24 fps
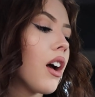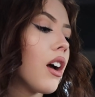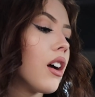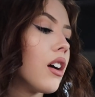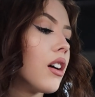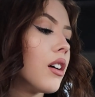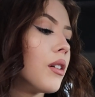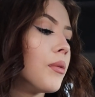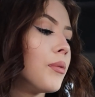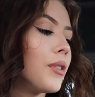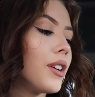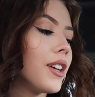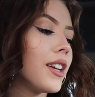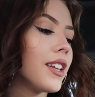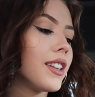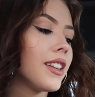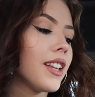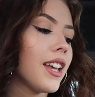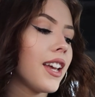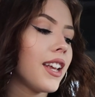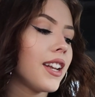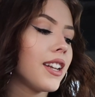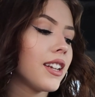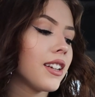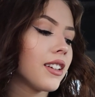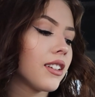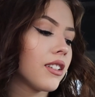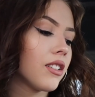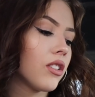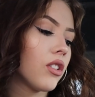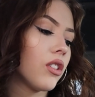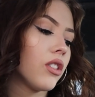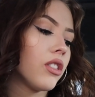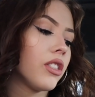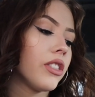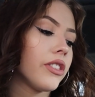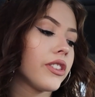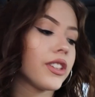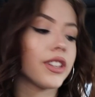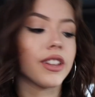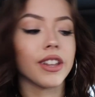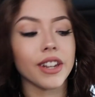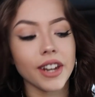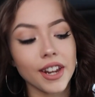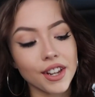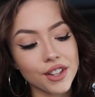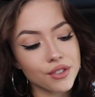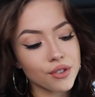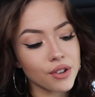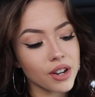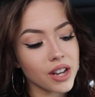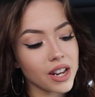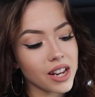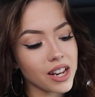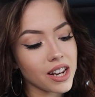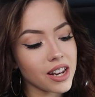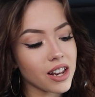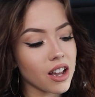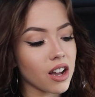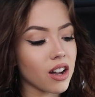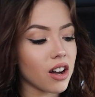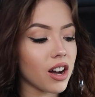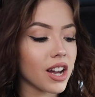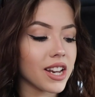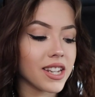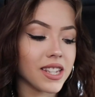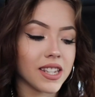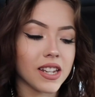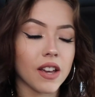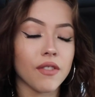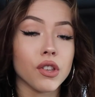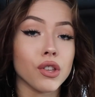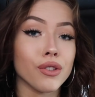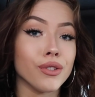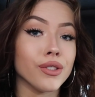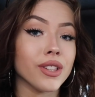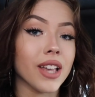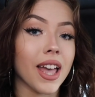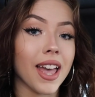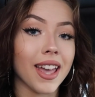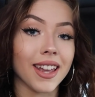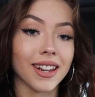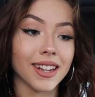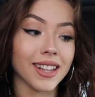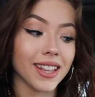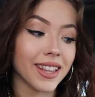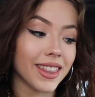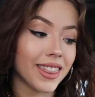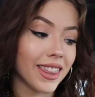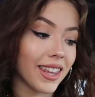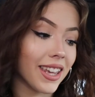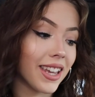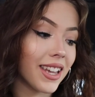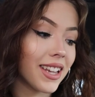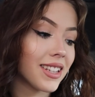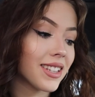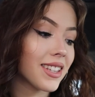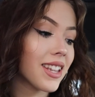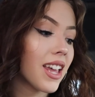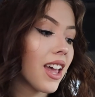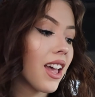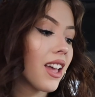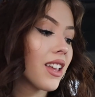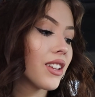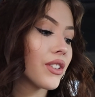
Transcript: And then on to the next screen, I never use any of these.